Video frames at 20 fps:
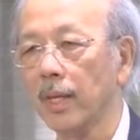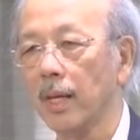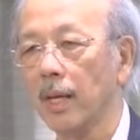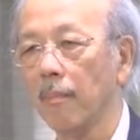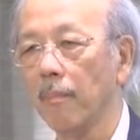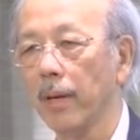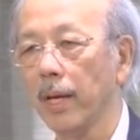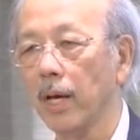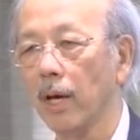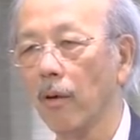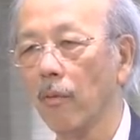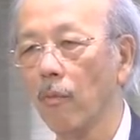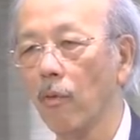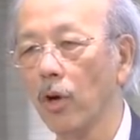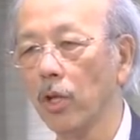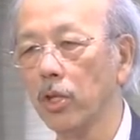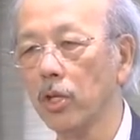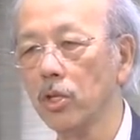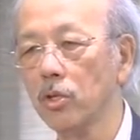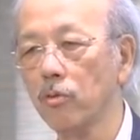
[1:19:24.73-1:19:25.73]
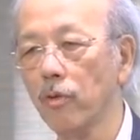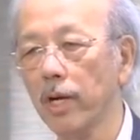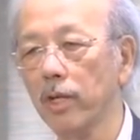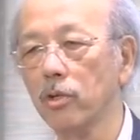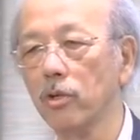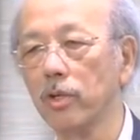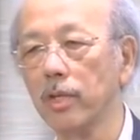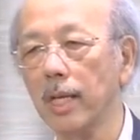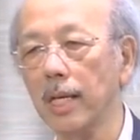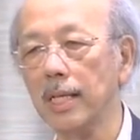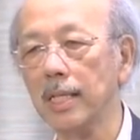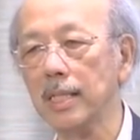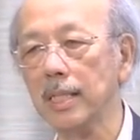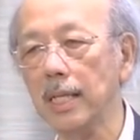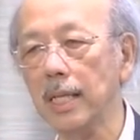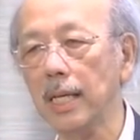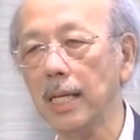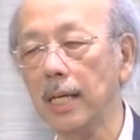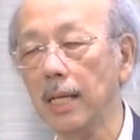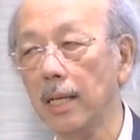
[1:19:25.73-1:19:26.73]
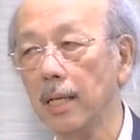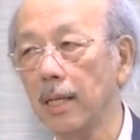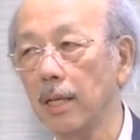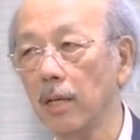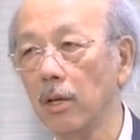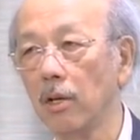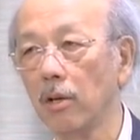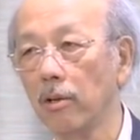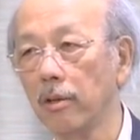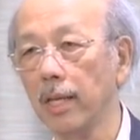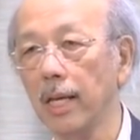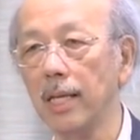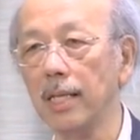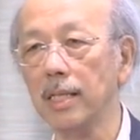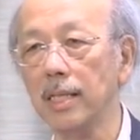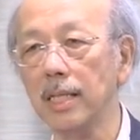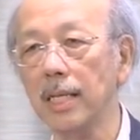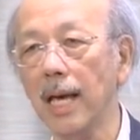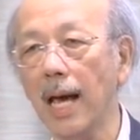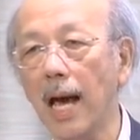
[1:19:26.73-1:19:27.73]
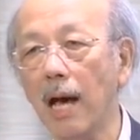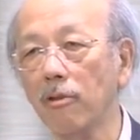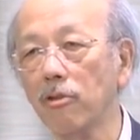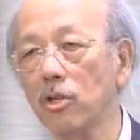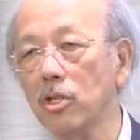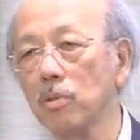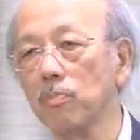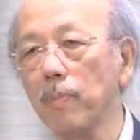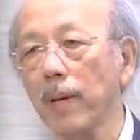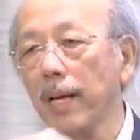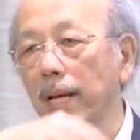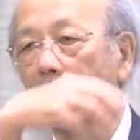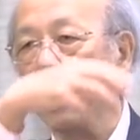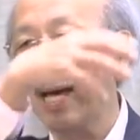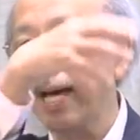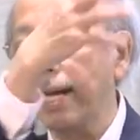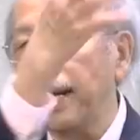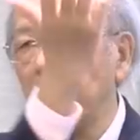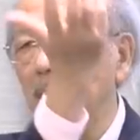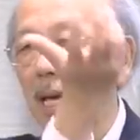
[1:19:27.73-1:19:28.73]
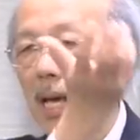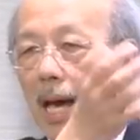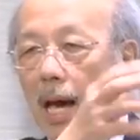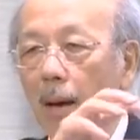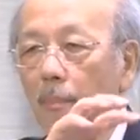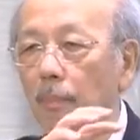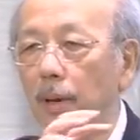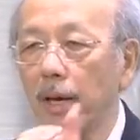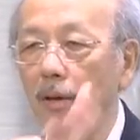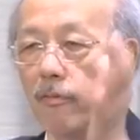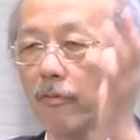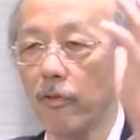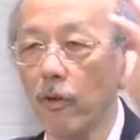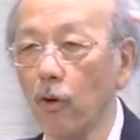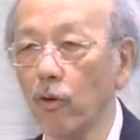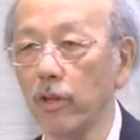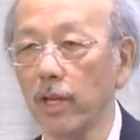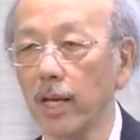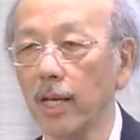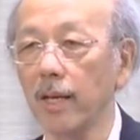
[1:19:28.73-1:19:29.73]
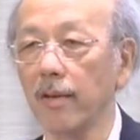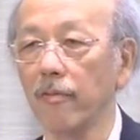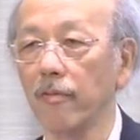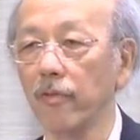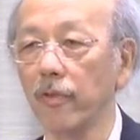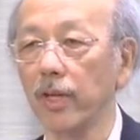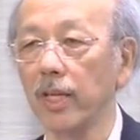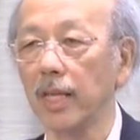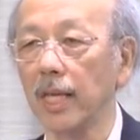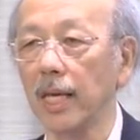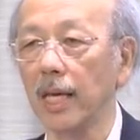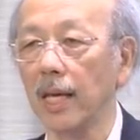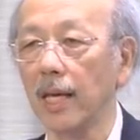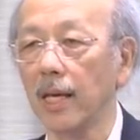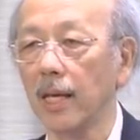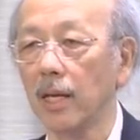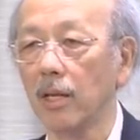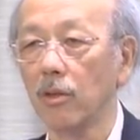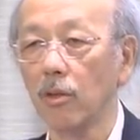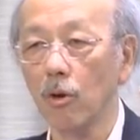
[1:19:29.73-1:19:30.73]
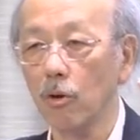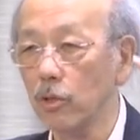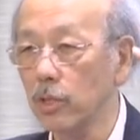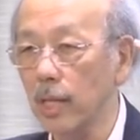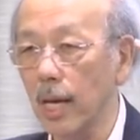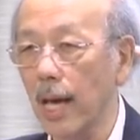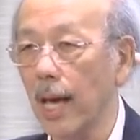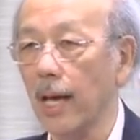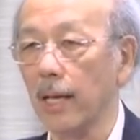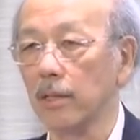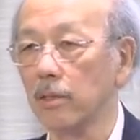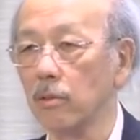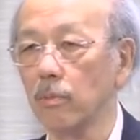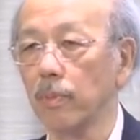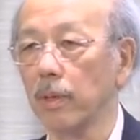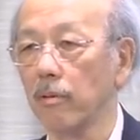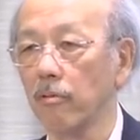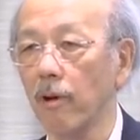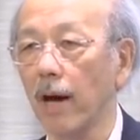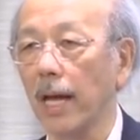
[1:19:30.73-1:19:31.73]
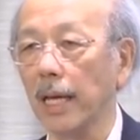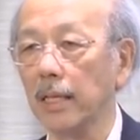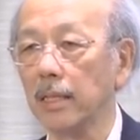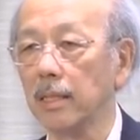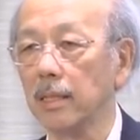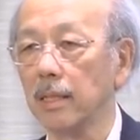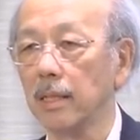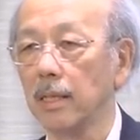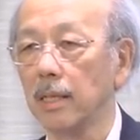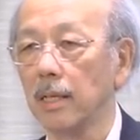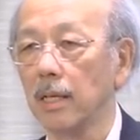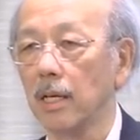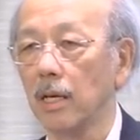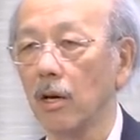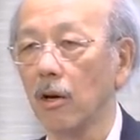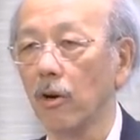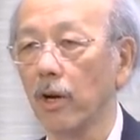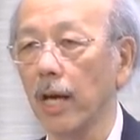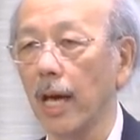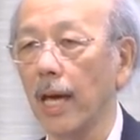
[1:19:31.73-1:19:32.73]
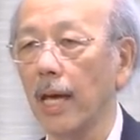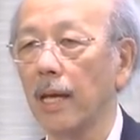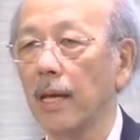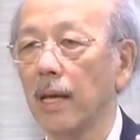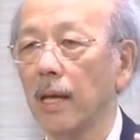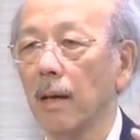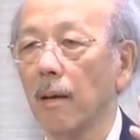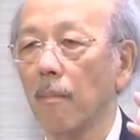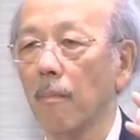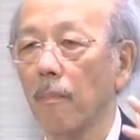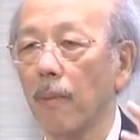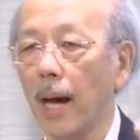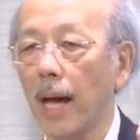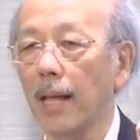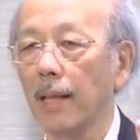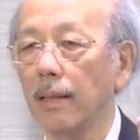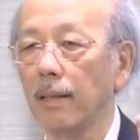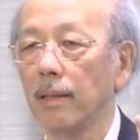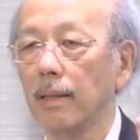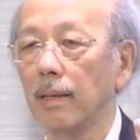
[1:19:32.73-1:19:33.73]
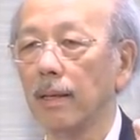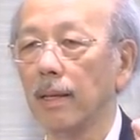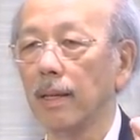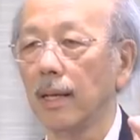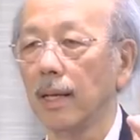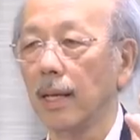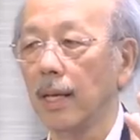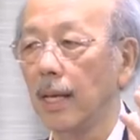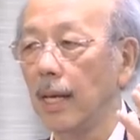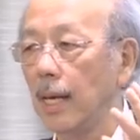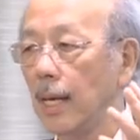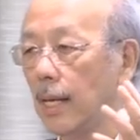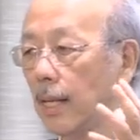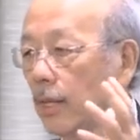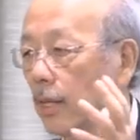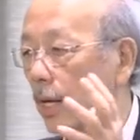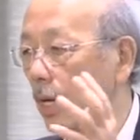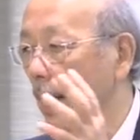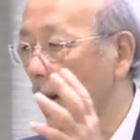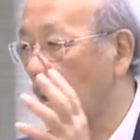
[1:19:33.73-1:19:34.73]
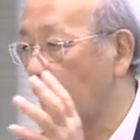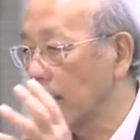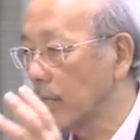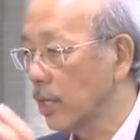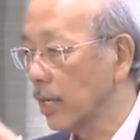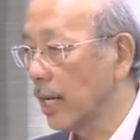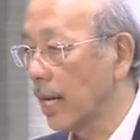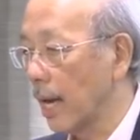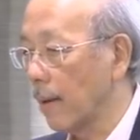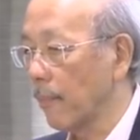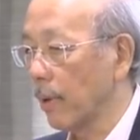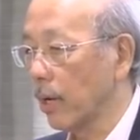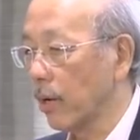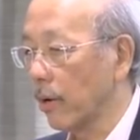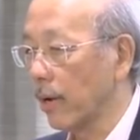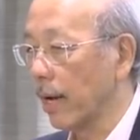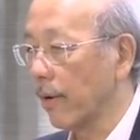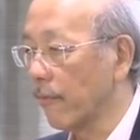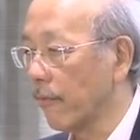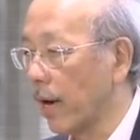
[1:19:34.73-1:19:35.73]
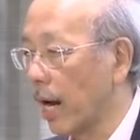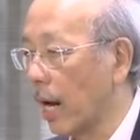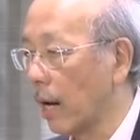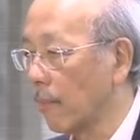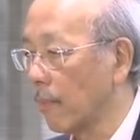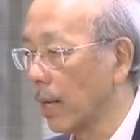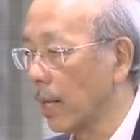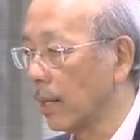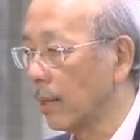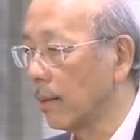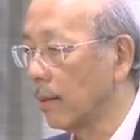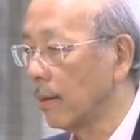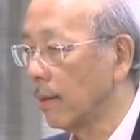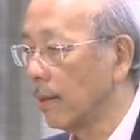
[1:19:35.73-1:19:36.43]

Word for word: Because what the structure they see, you know, they see how the spaghetti are being folded in 3D. Those had to be right, okay? But in the counter chemical environment,